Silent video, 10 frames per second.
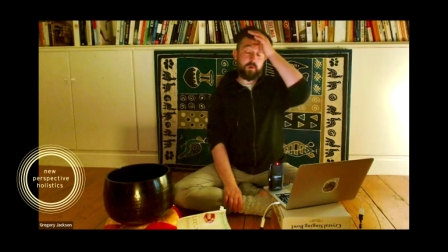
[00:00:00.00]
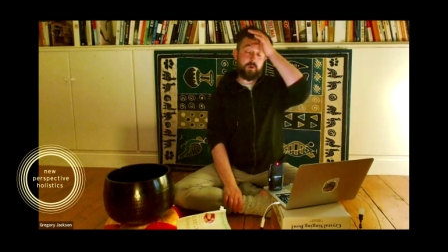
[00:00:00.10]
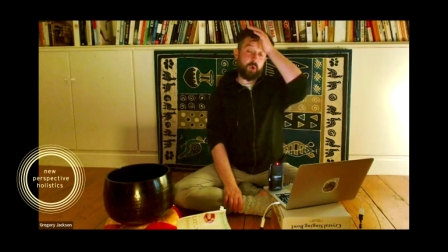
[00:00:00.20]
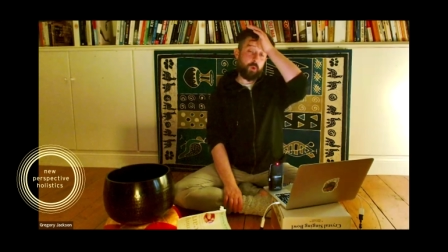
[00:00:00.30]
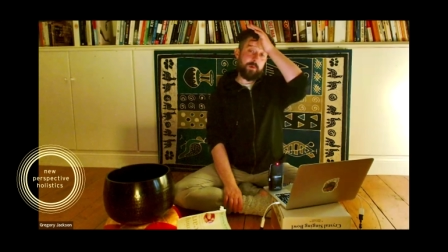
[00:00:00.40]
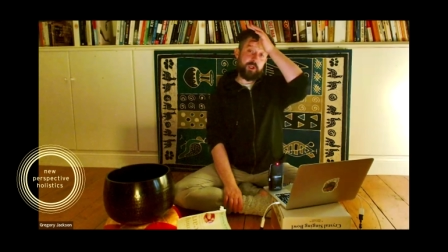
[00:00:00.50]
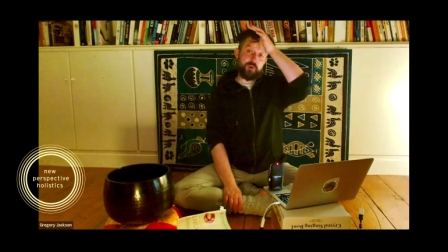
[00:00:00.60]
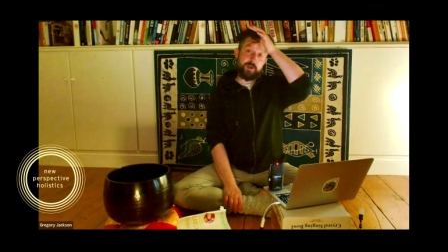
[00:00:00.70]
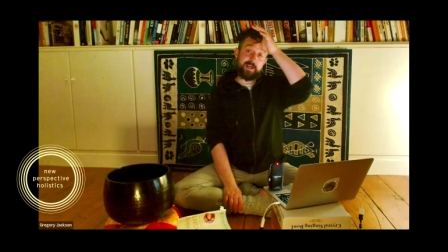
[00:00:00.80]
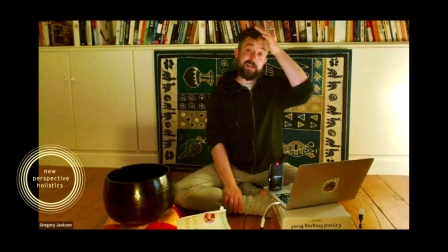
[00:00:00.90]
Or when we
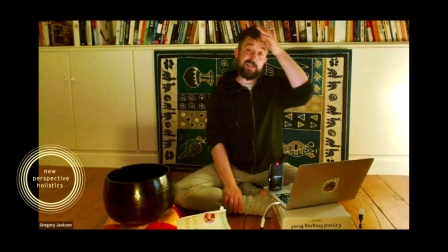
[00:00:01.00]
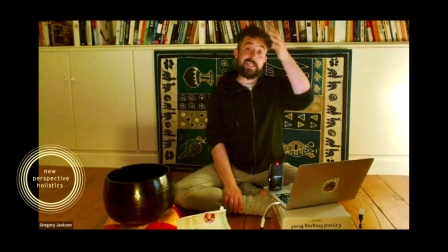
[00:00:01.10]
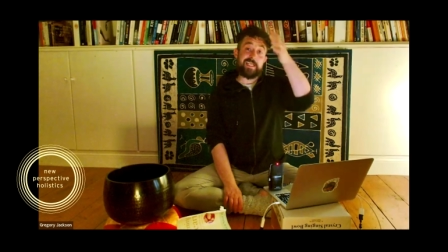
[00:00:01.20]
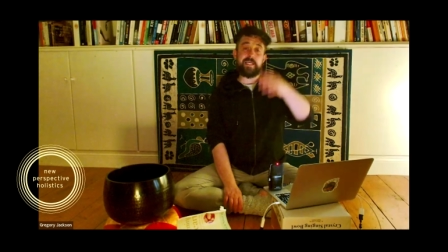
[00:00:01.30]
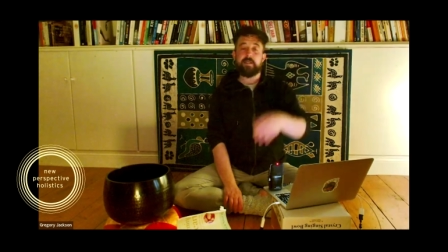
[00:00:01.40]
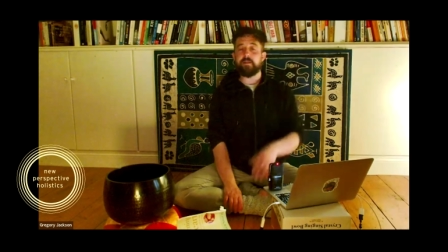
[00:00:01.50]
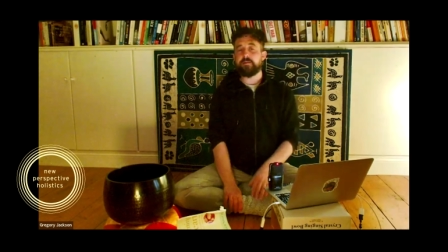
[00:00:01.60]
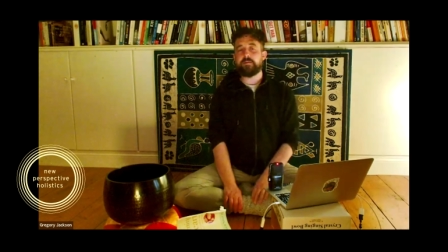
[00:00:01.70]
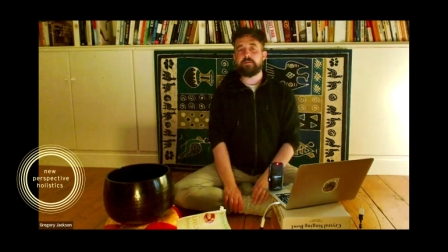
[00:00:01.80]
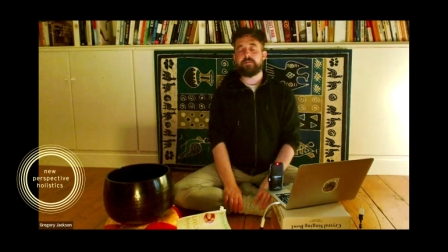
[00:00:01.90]
drink our tea
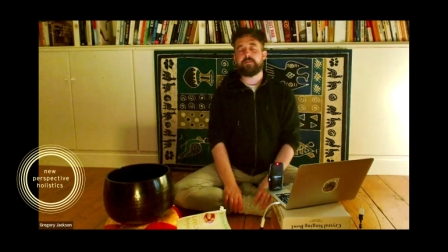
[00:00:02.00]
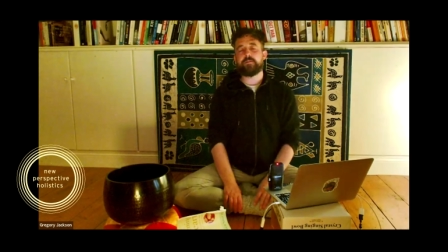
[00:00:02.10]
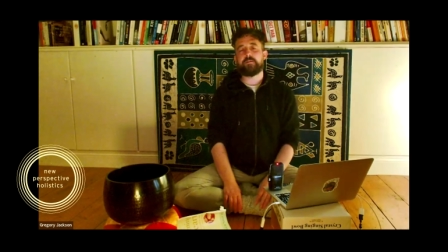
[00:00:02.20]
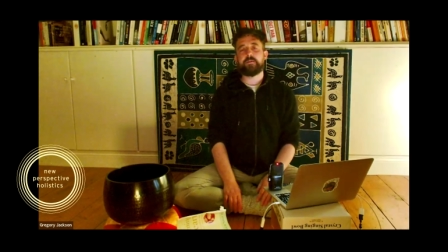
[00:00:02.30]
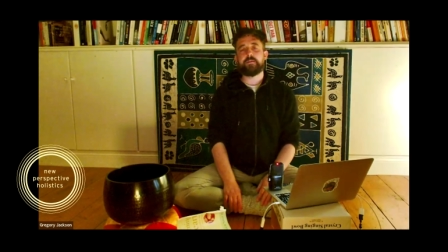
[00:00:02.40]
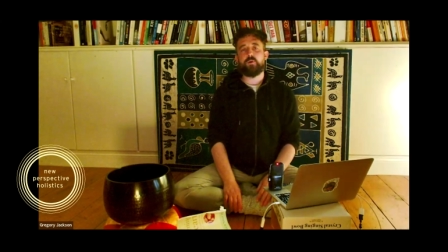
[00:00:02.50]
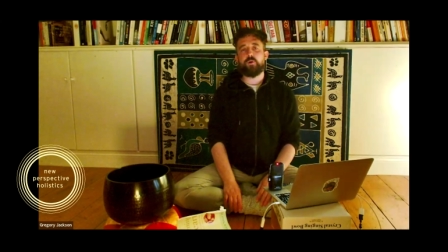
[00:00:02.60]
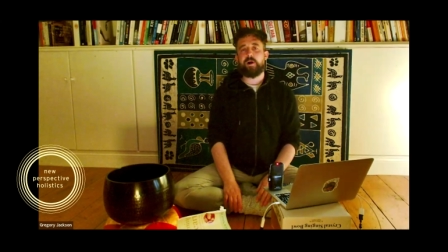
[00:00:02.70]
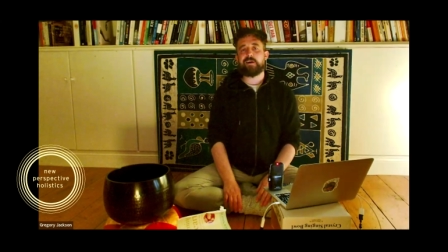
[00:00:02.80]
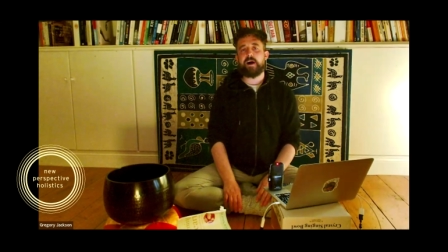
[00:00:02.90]
or
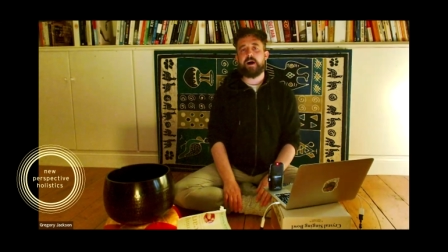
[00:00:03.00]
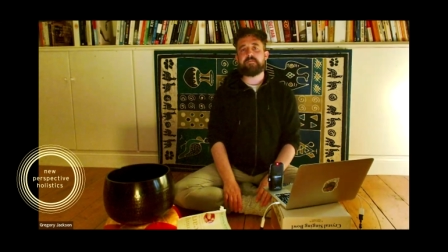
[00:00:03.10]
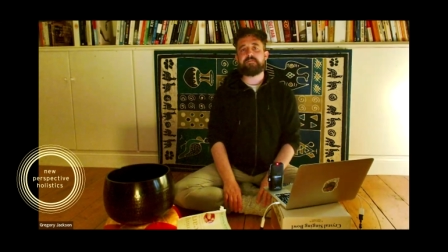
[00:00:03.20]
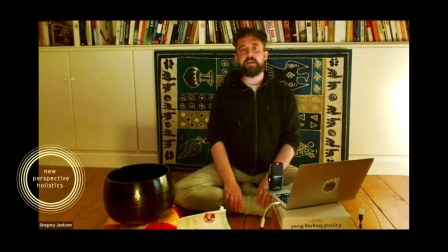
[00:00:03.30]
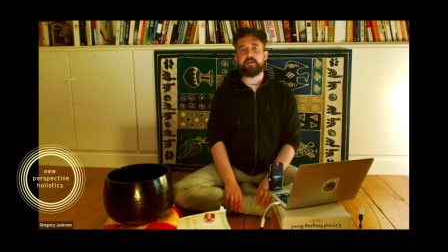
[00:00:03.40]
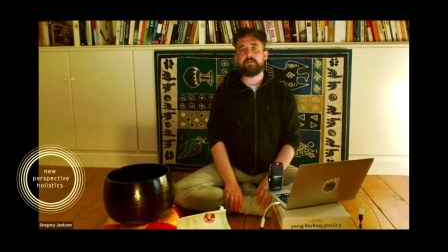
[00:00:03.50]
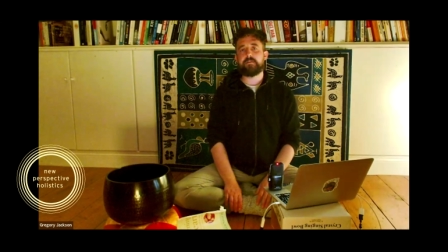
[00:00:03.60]
our coffee,